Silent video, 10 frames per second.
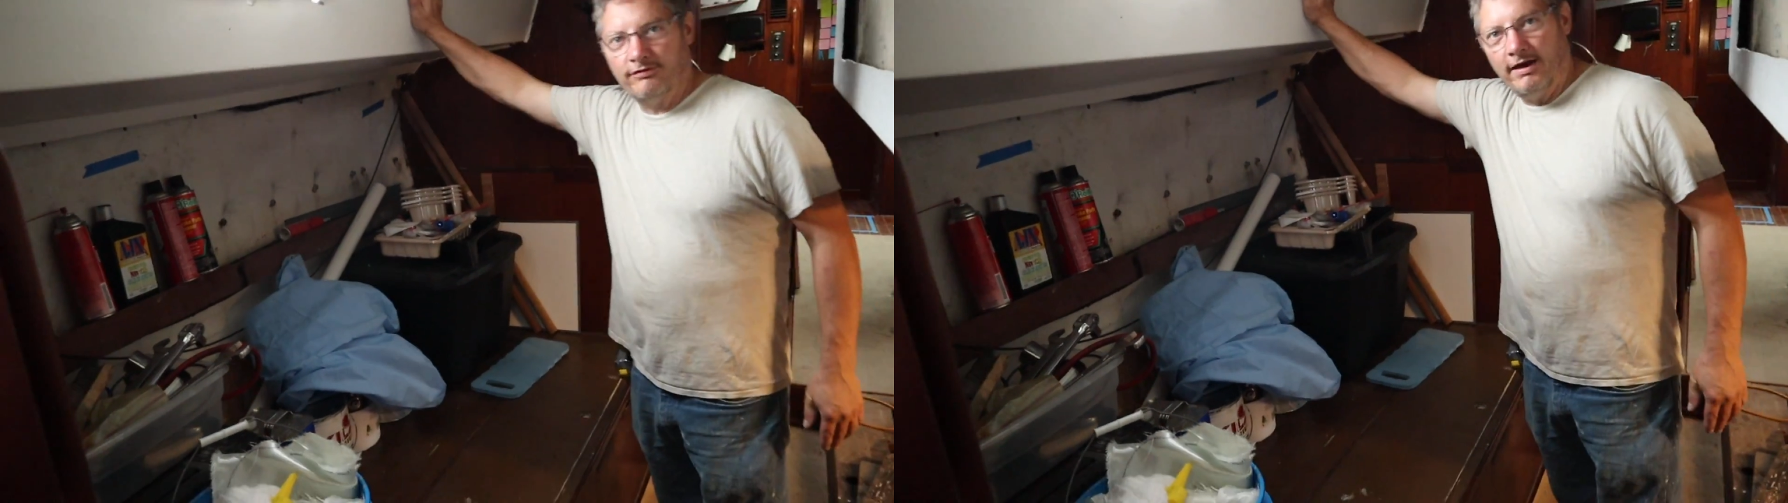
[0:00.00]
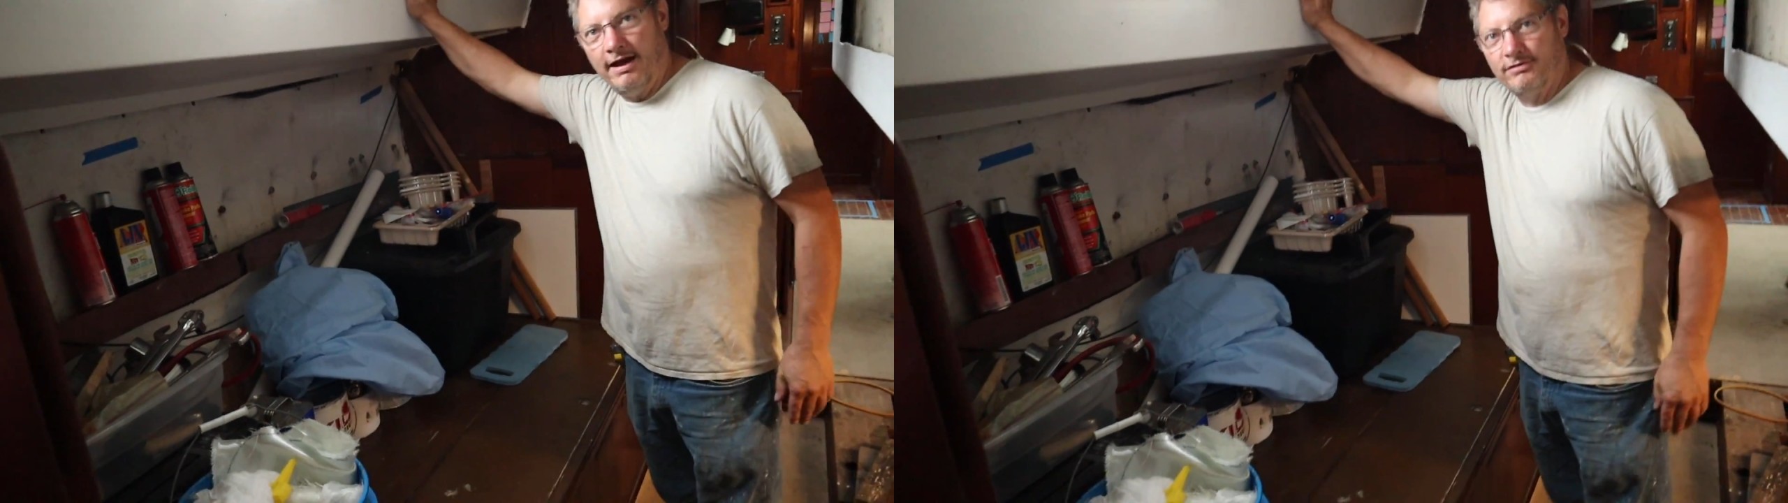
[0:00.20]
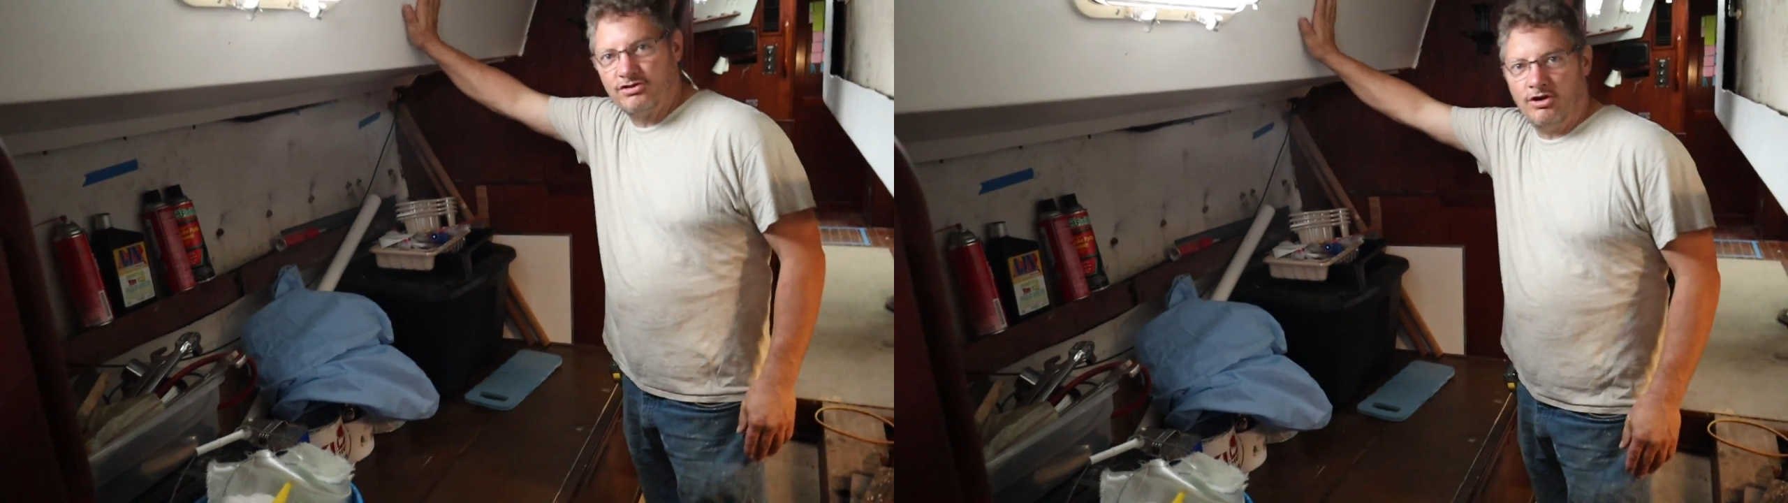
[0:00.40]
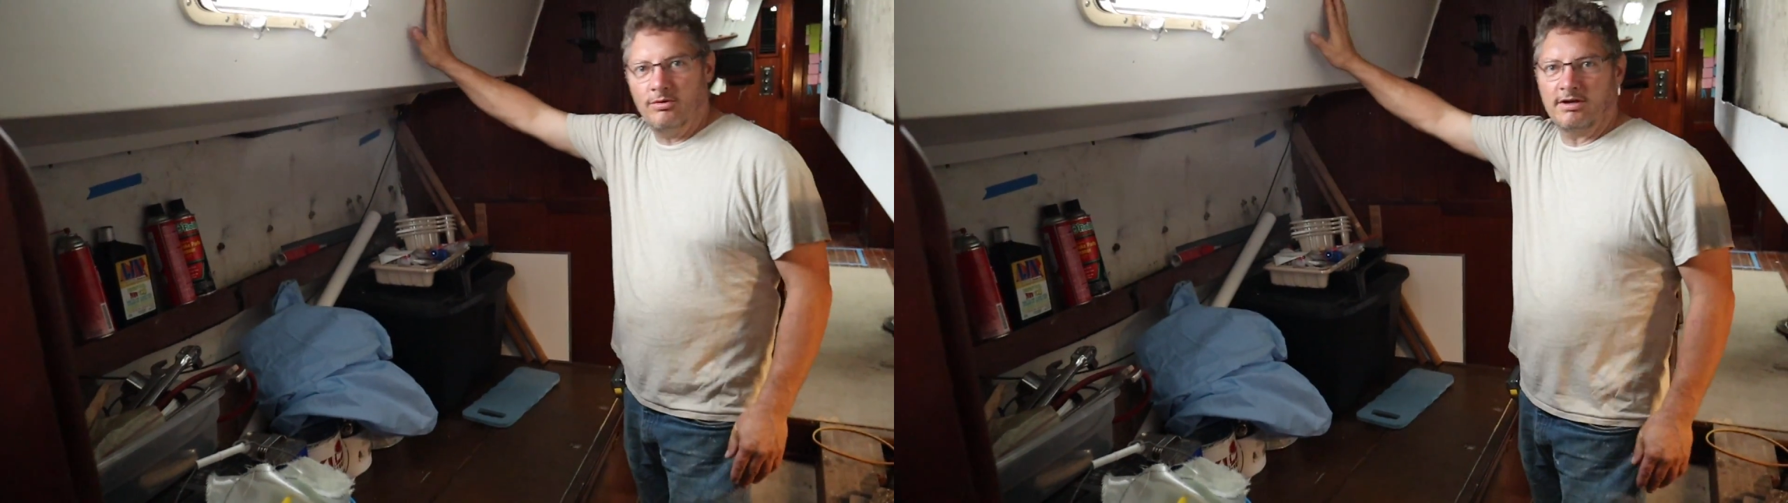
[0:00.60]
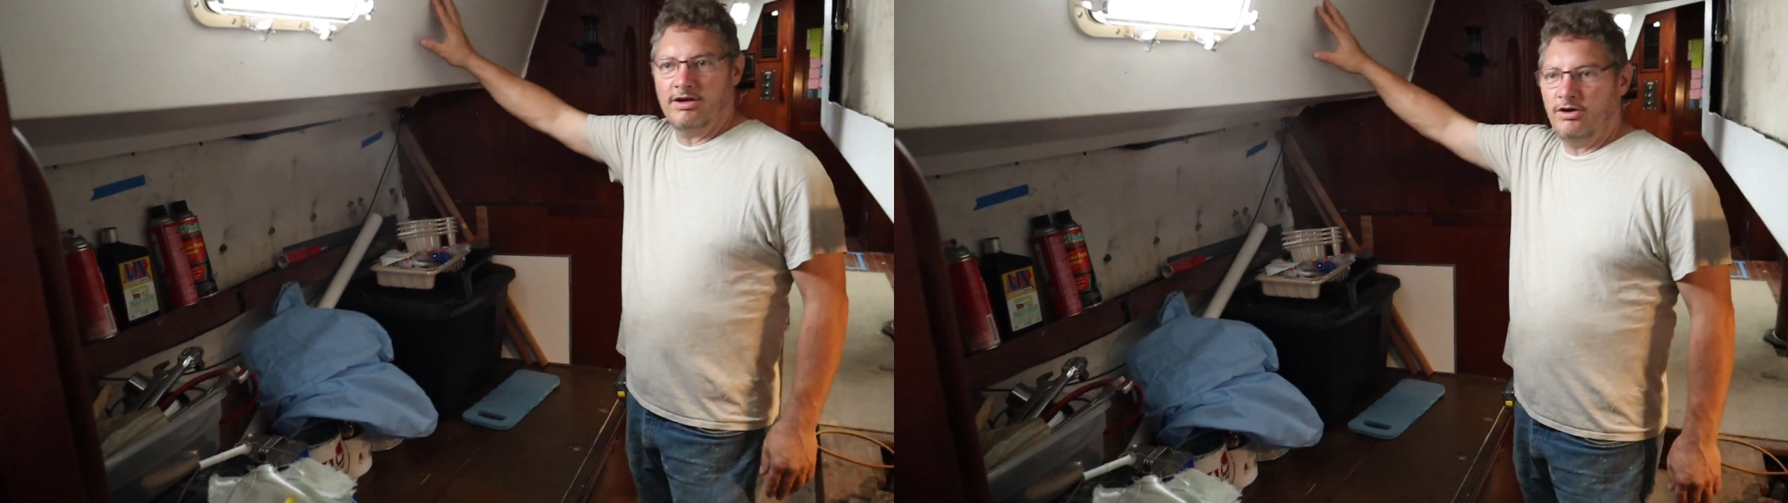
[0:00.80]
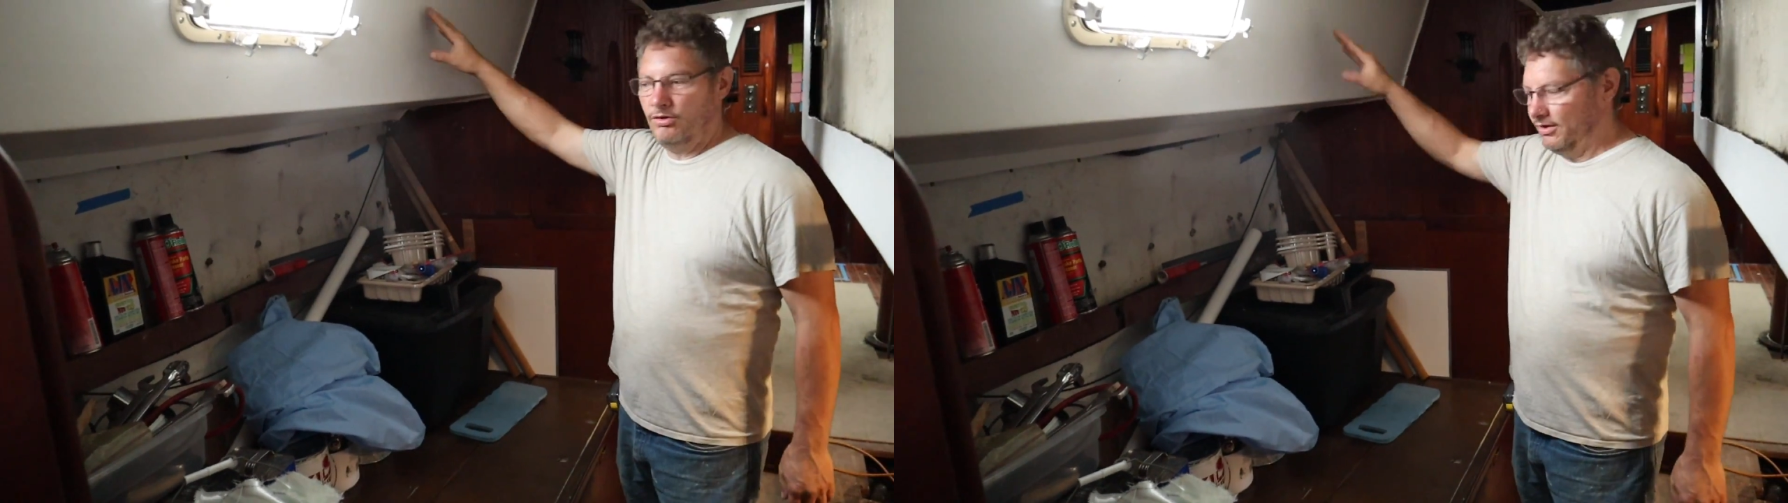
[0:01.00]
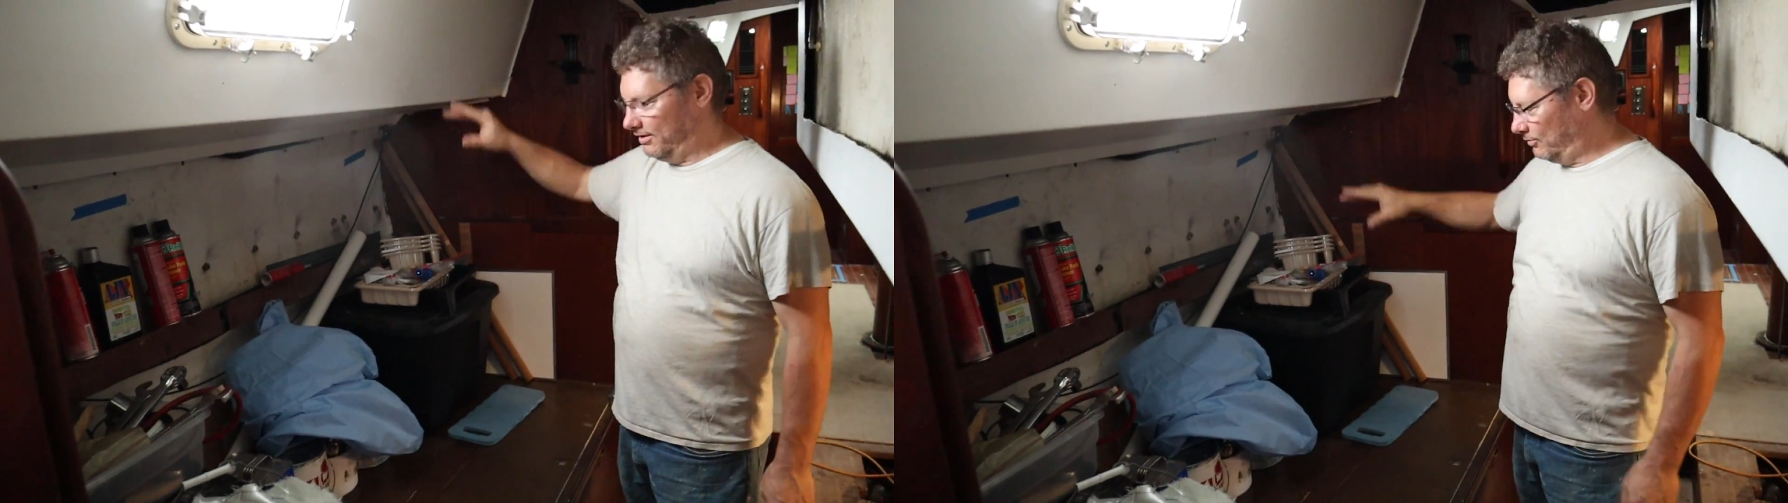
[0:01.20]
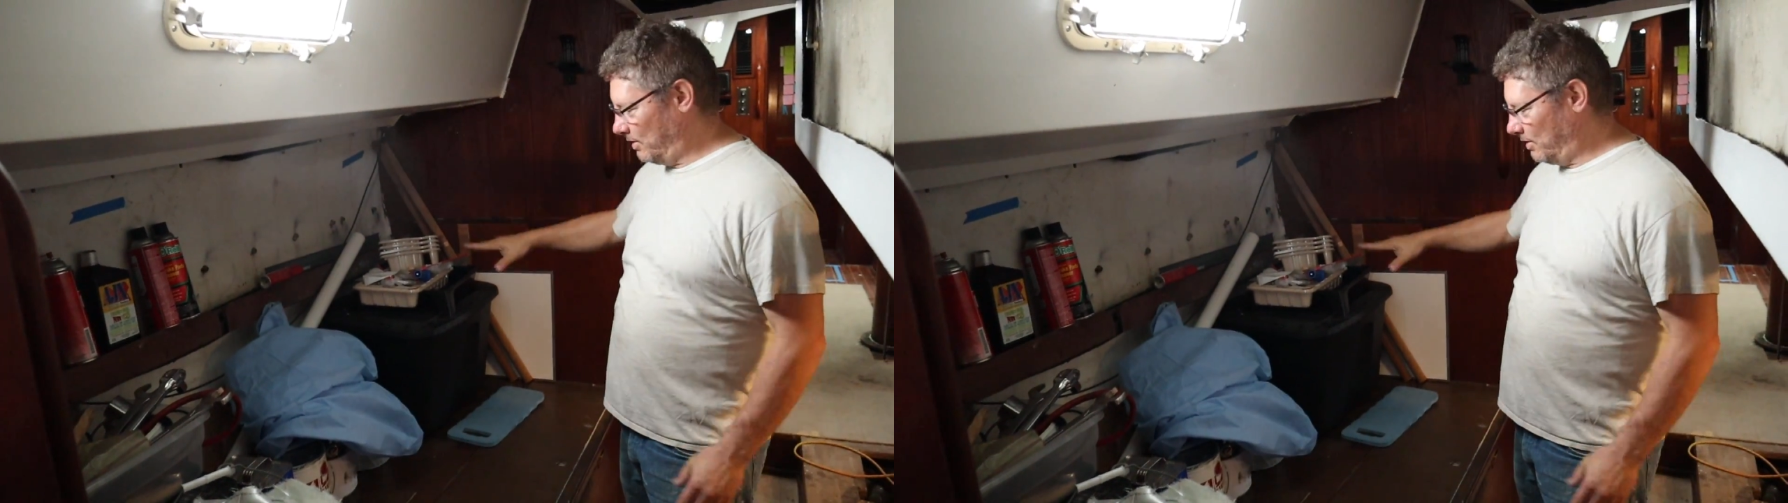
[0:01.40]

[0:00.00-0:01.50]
5 or so ago,